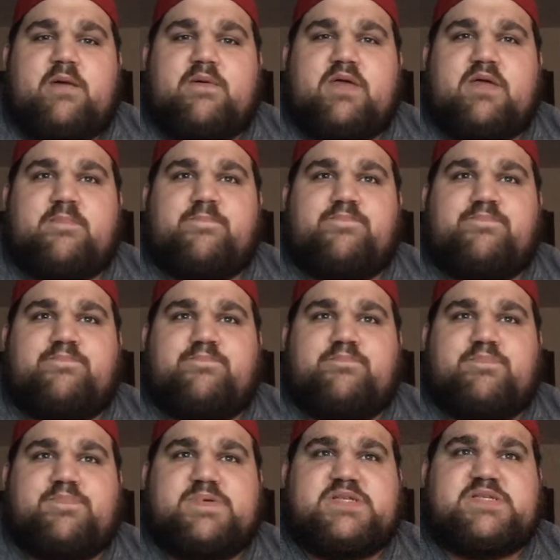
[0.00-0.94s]
I mean,
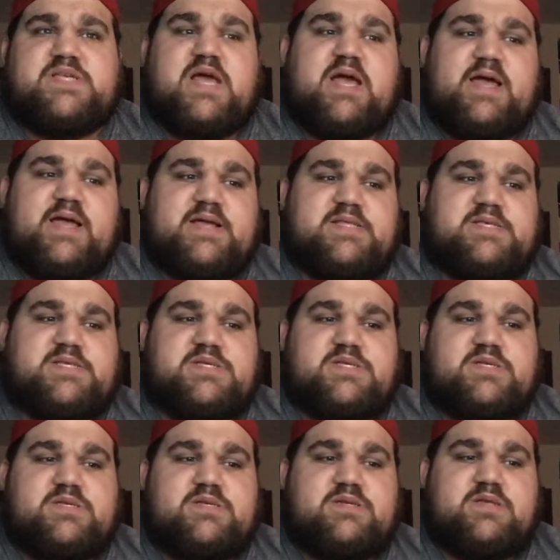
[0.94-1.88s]

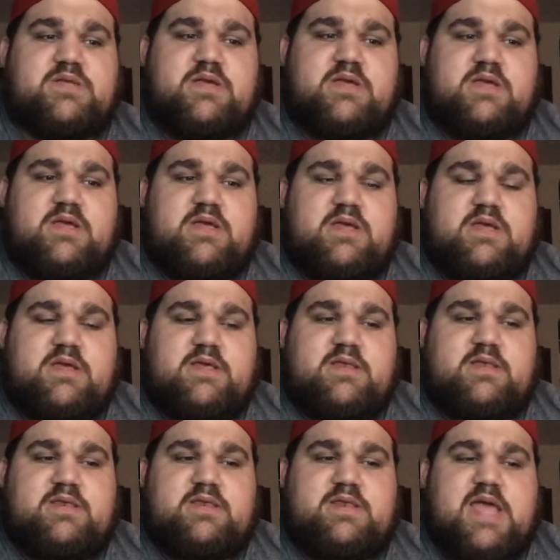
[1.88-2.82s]
besides
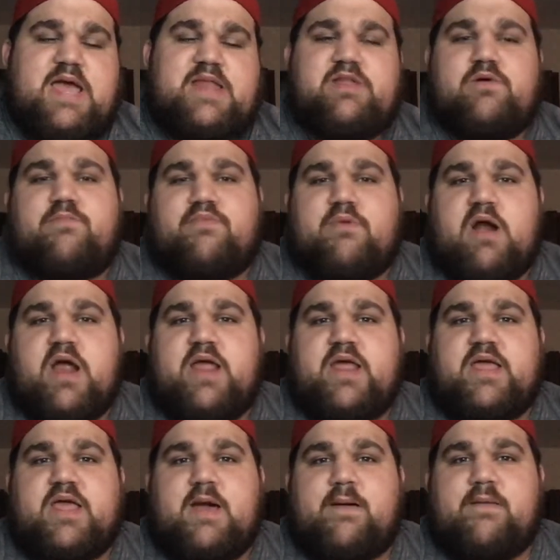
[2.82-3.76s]
Daniel
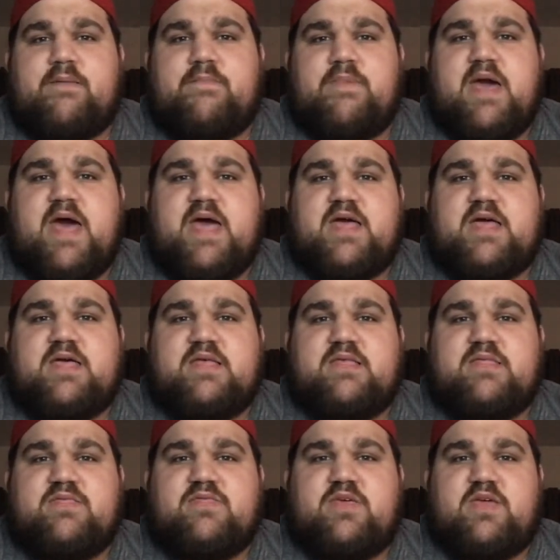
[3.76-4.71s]
Bryan coming back
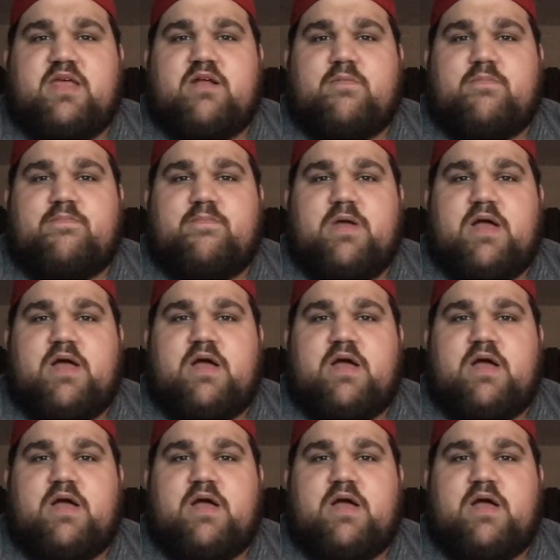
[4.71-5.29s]
the